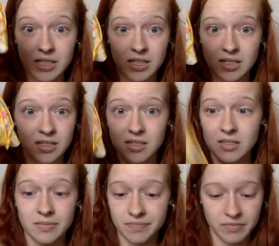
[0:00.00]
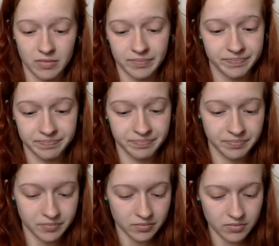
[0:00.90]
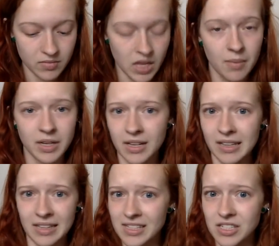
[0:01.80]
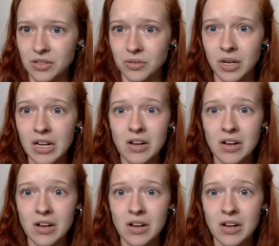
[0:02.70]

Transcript: is. I mean, unless you